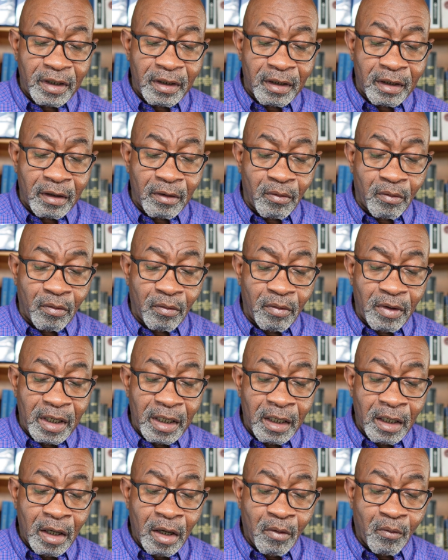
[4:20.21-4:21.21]
and
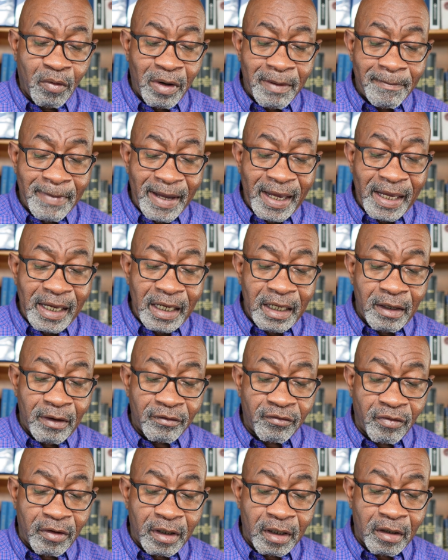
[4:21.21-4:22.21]
we may eat of
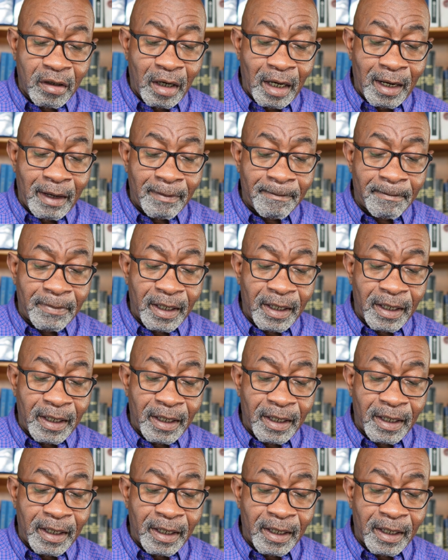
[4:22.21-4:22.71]
the tree of the garden,